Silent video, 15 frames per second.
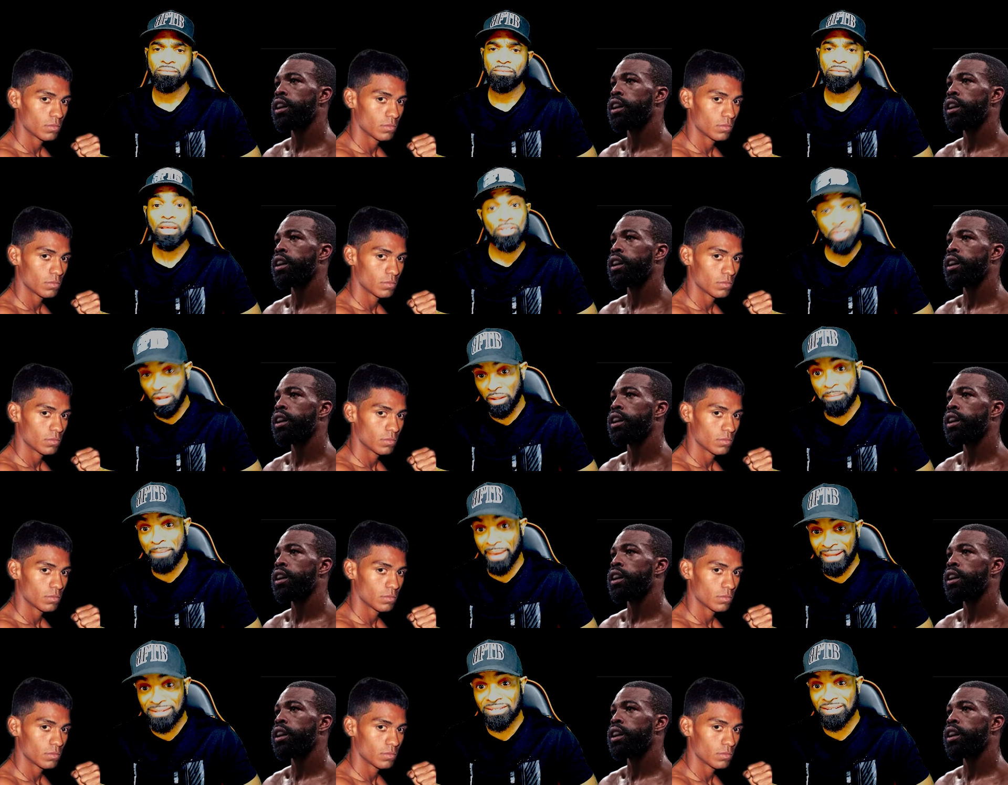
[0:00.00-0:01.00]
Speaker 1: Can y'all
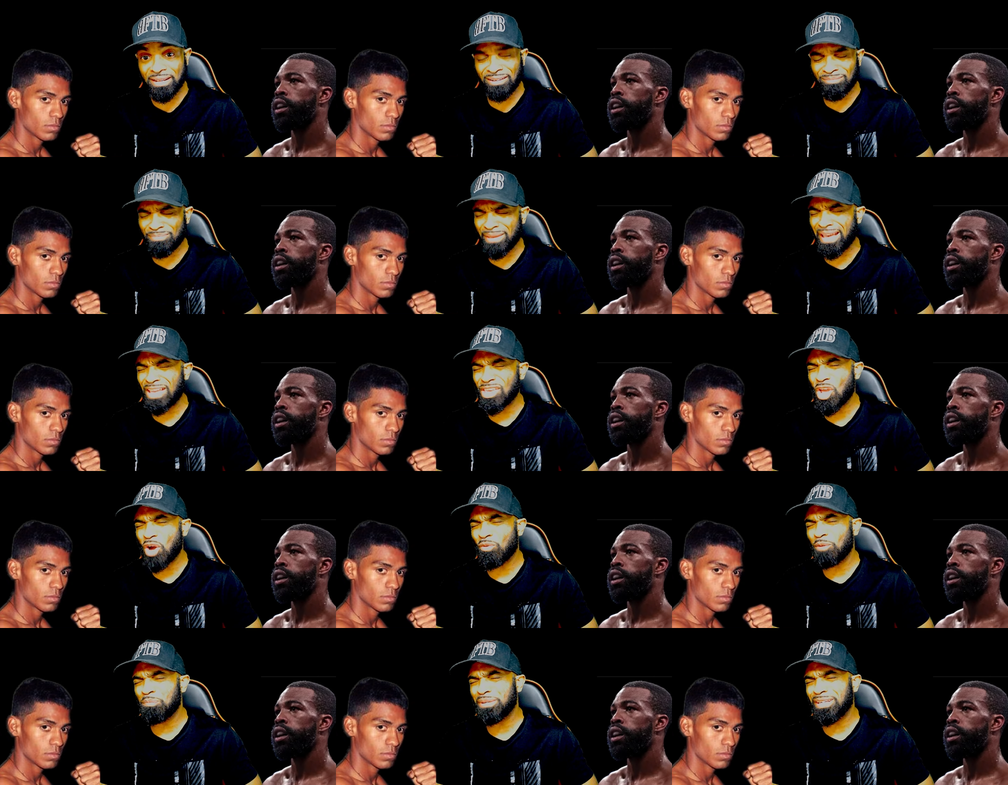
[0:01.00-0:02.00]
imagine it, man?
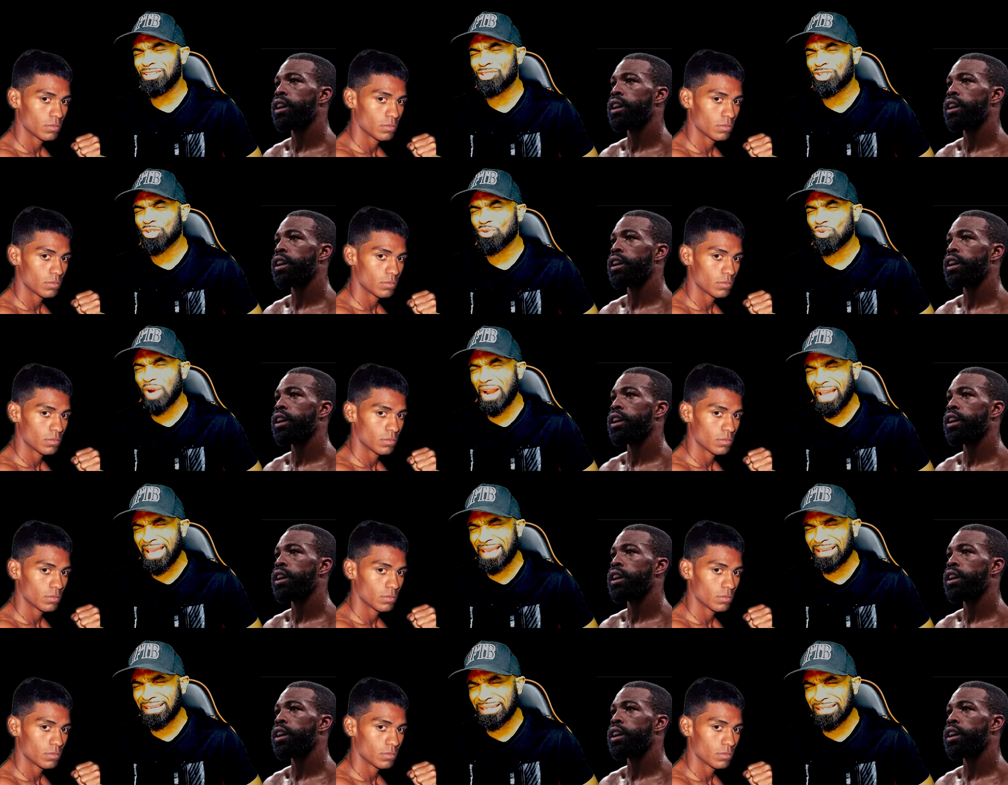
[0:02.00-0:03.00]
Y'all would be
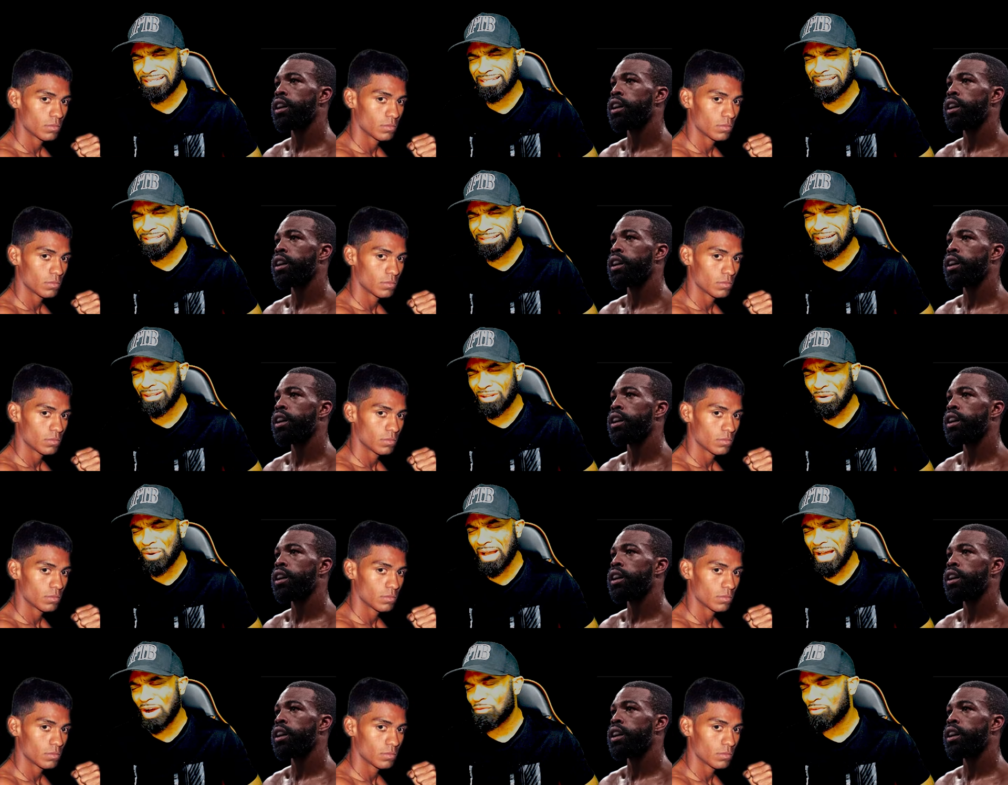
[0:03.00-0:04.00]
dragging Canelo
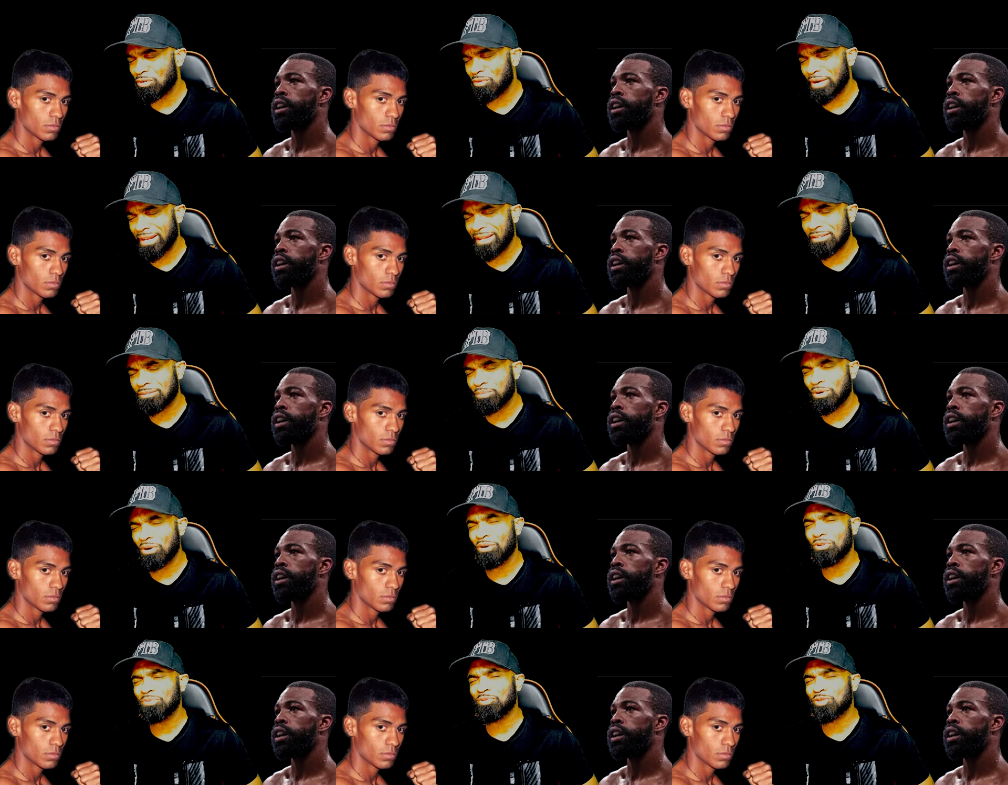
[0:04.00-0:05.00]
Alvarez,
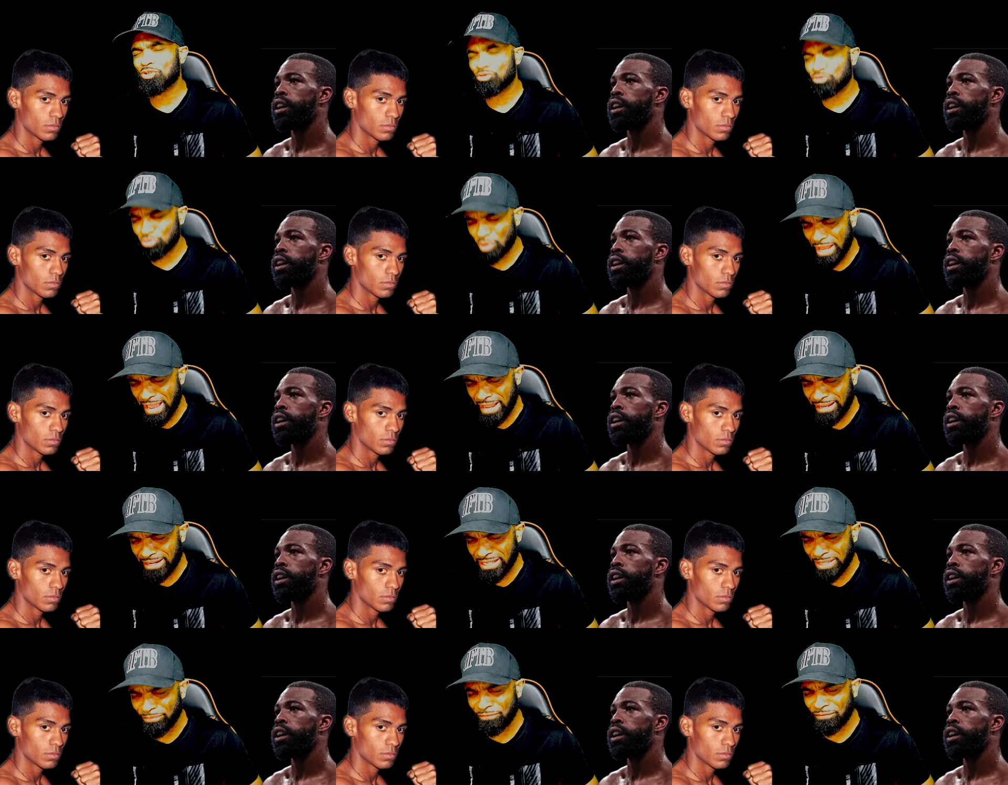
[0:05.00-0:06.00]
bro,
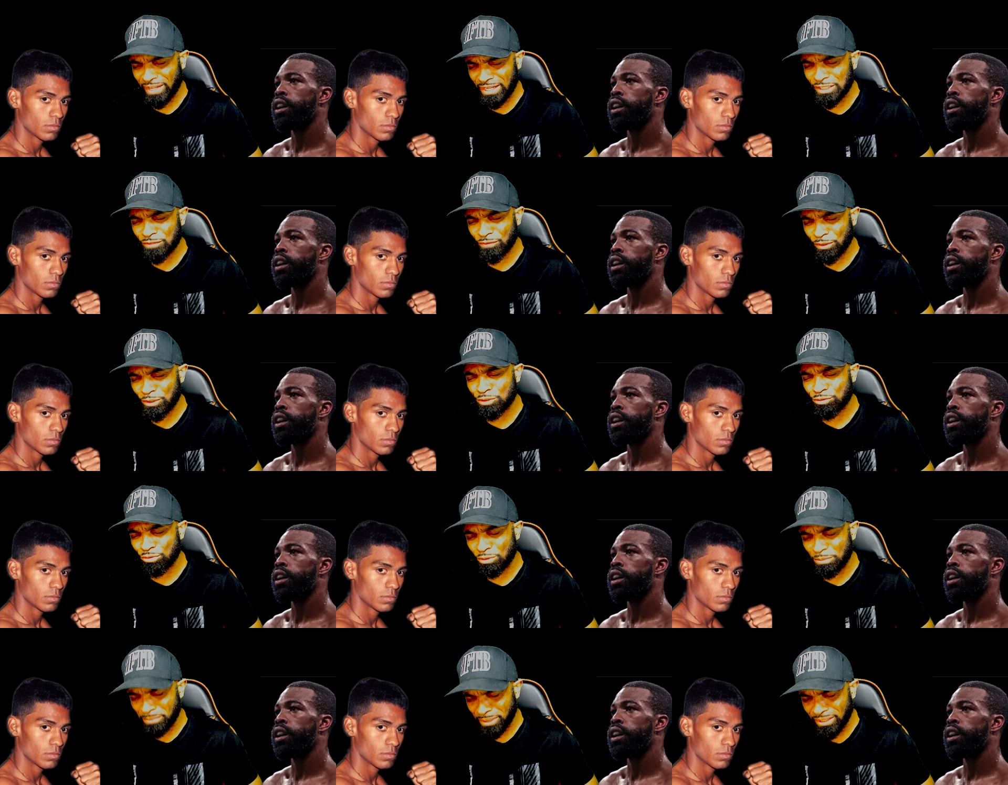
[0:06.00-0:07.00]
dragging him face first
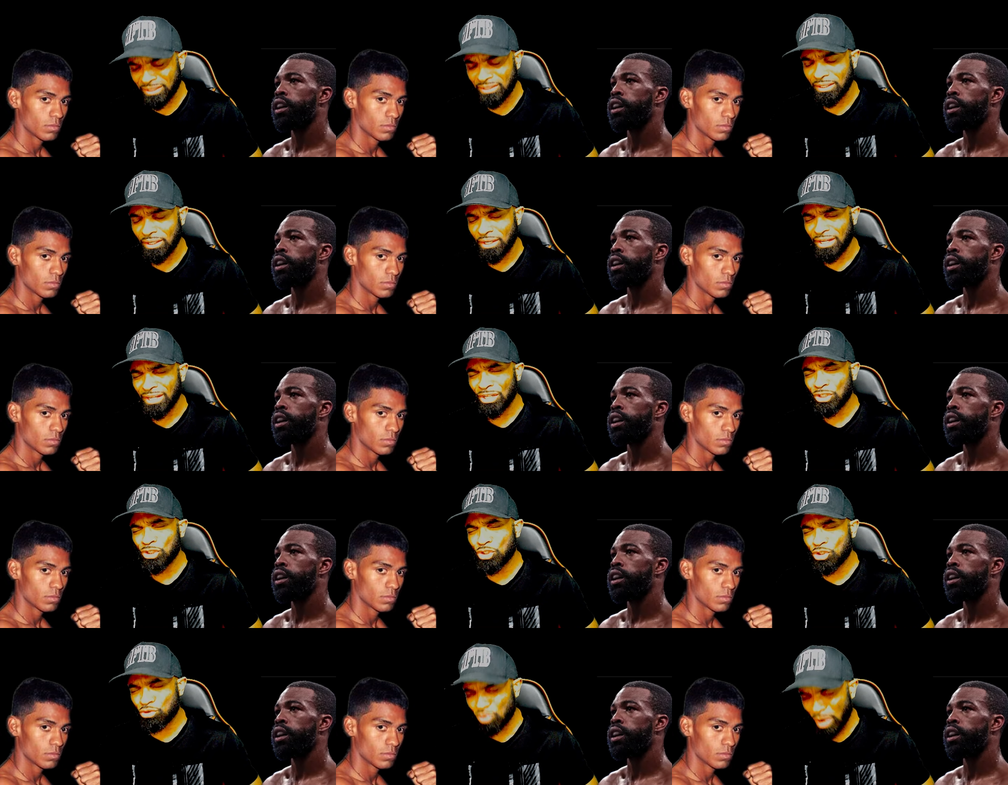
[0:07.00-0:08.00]
through the mud,
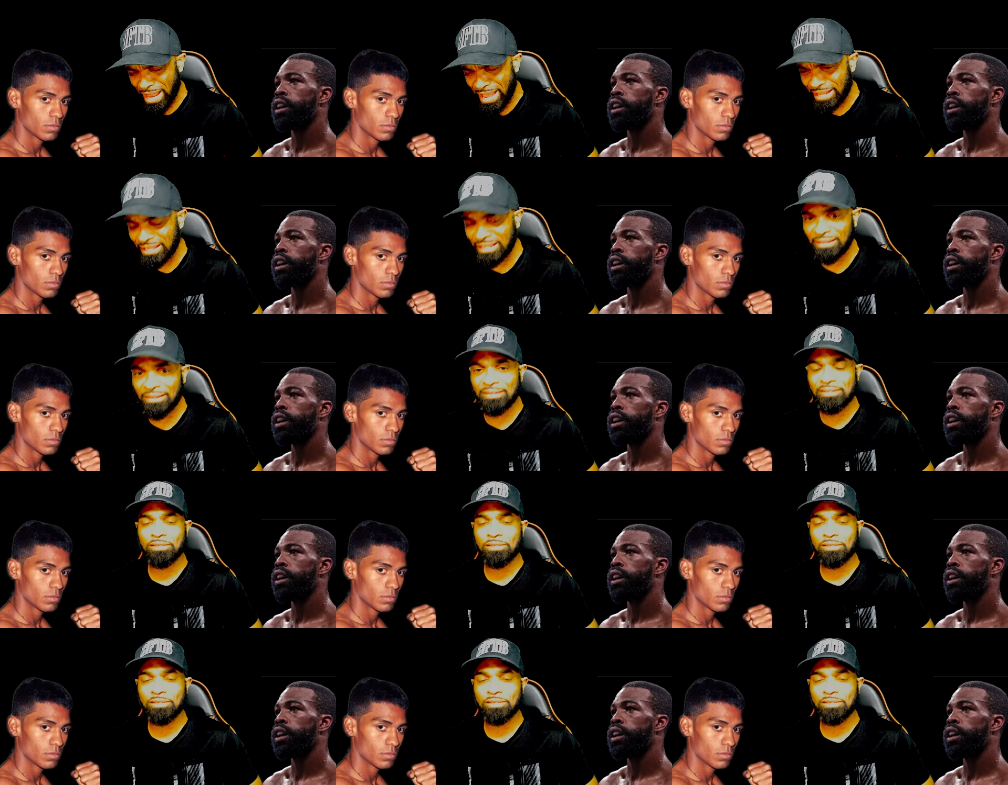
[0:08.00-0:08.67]
dragging this